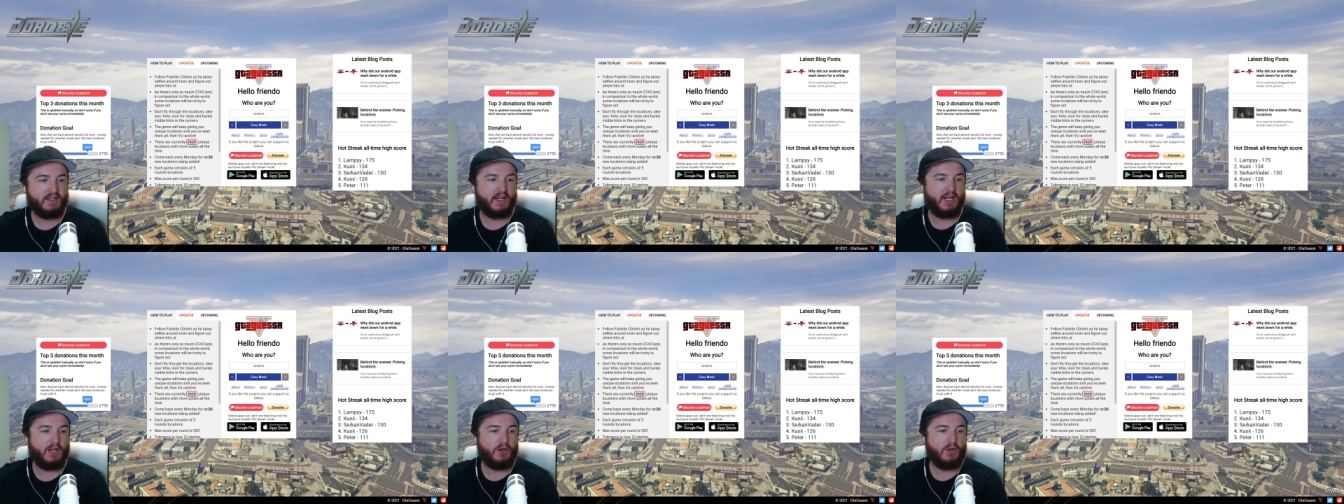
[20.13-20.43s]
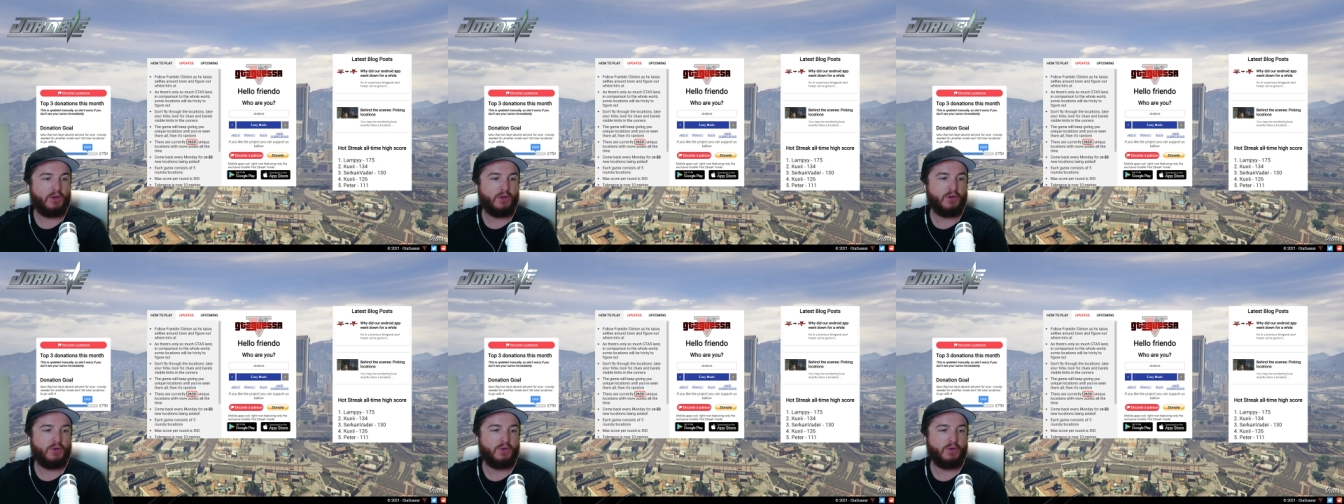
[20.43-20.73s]

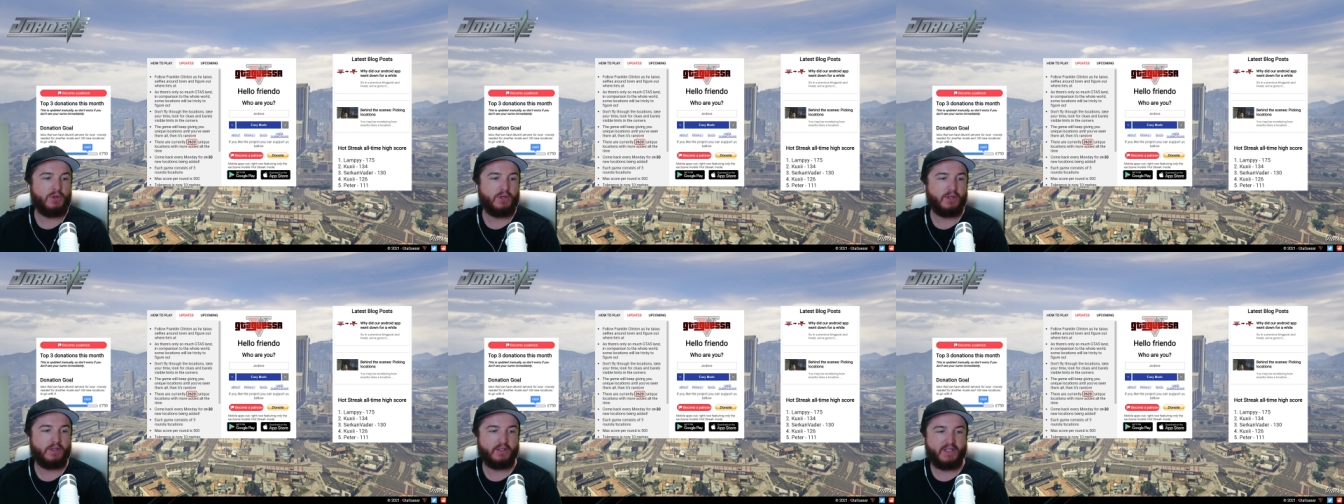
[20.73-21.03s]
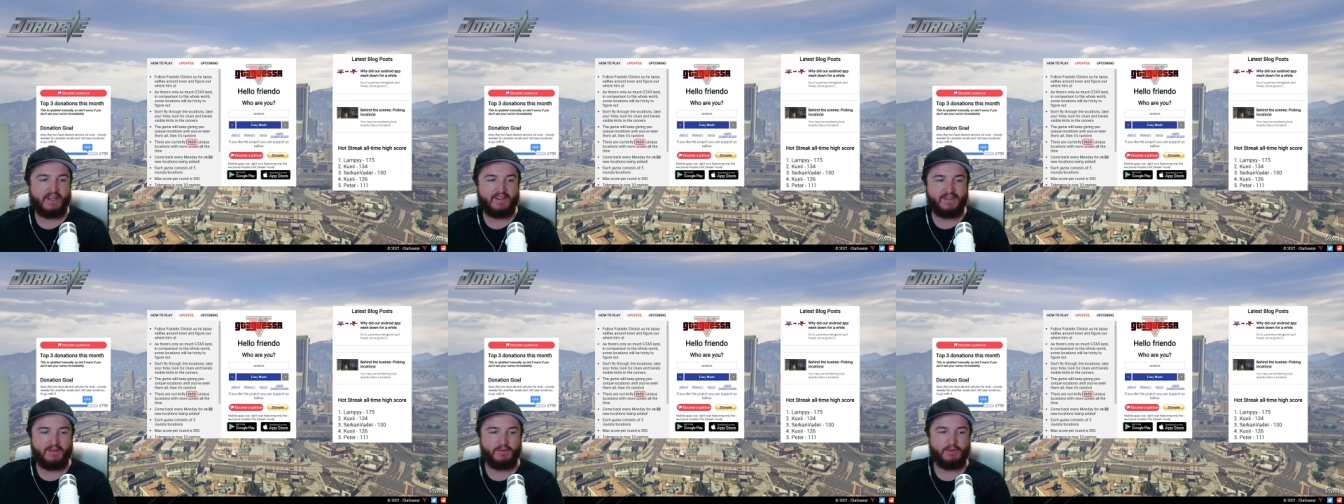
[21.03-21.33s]
Hello?
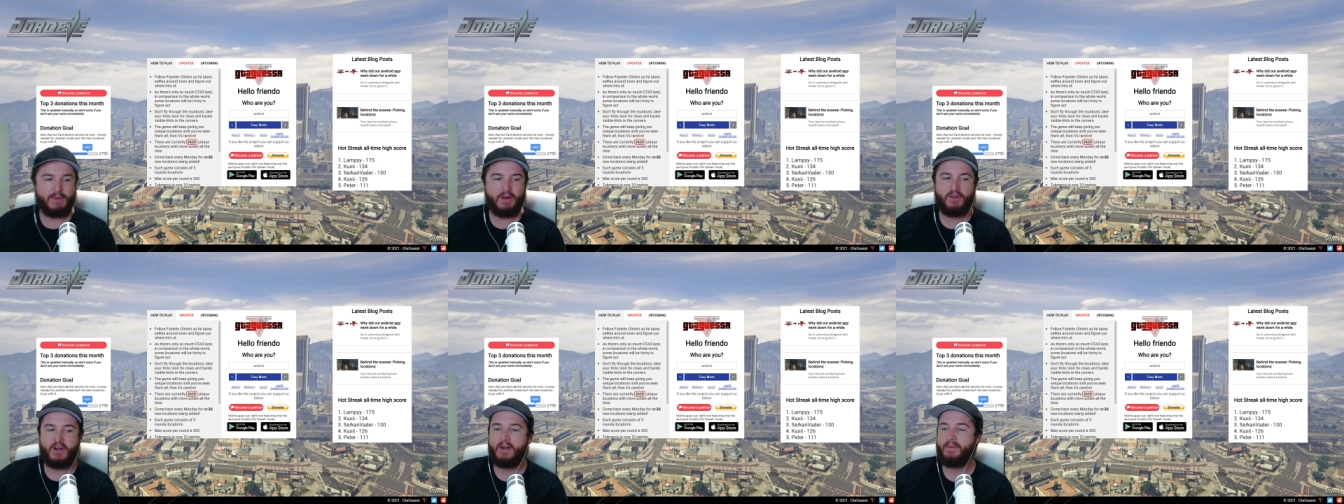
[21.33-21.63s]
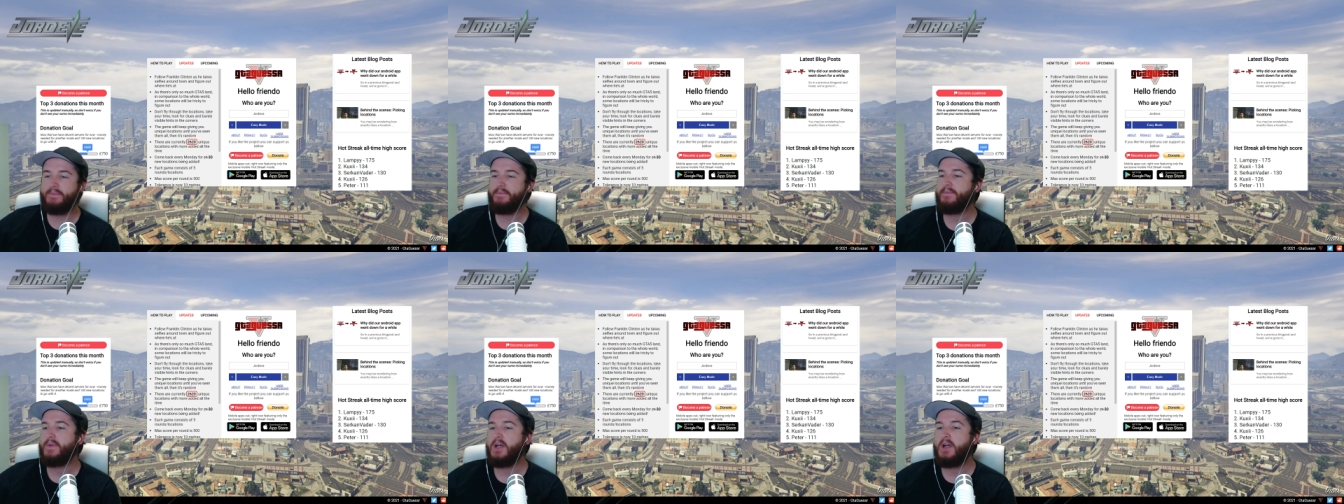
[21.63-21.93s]
Yeah, seems about right.
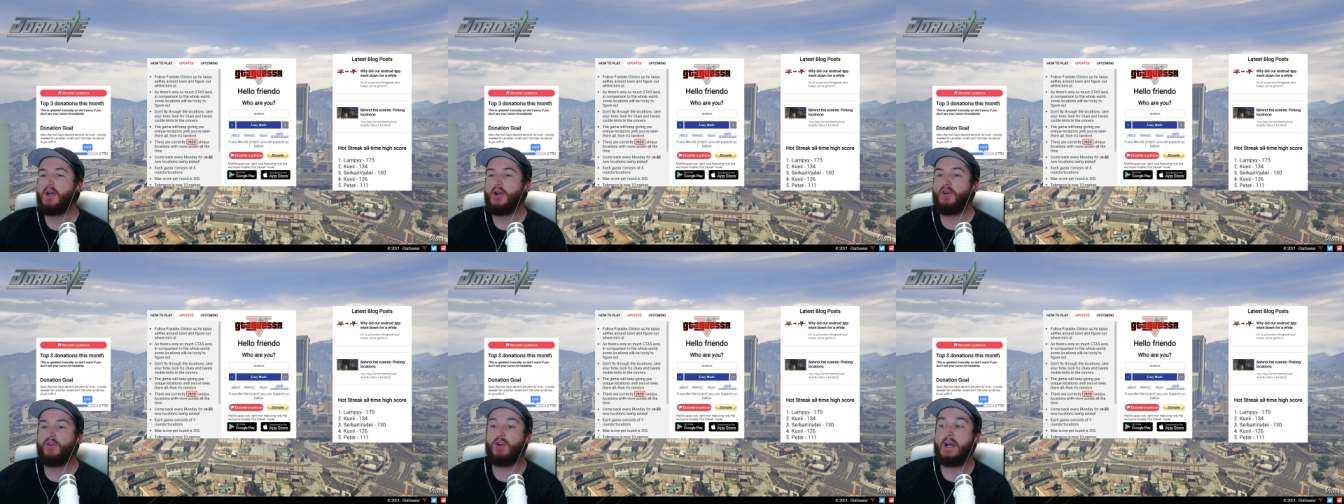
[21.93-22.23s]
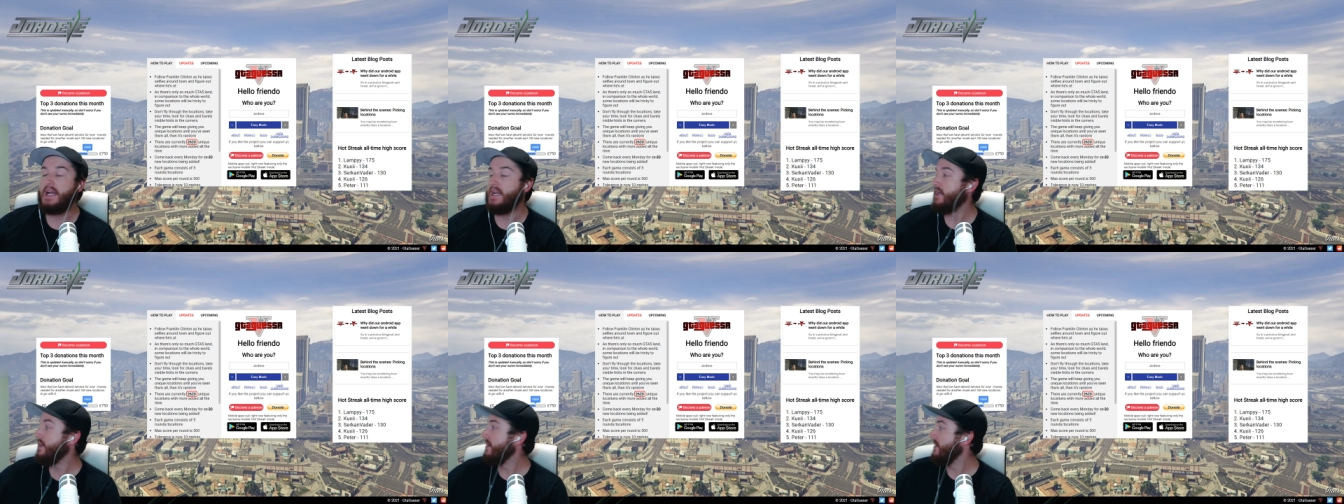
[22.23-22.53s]

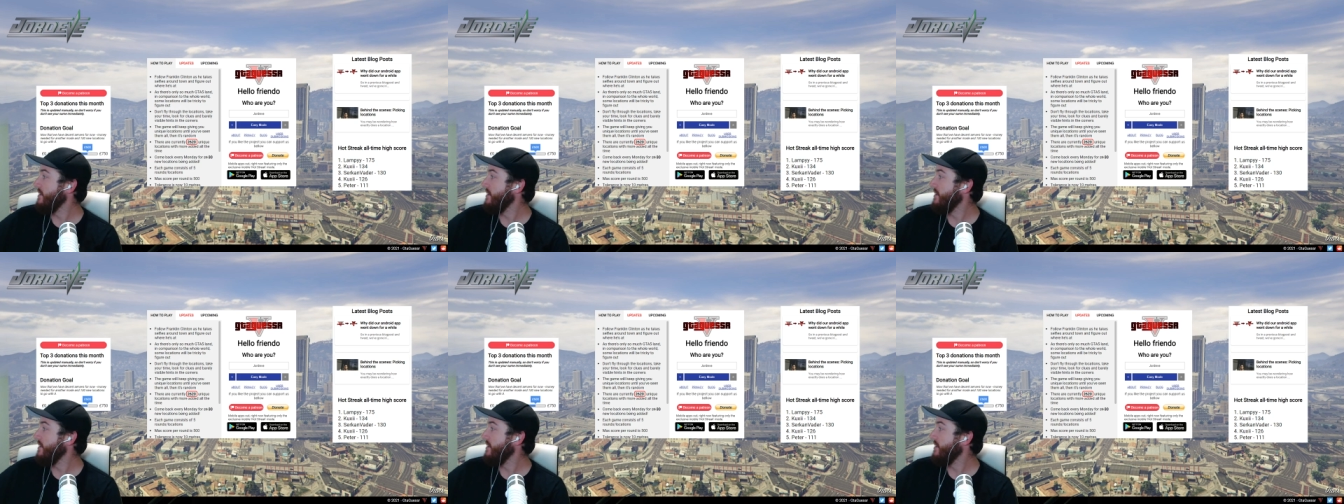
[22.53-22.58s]
Right.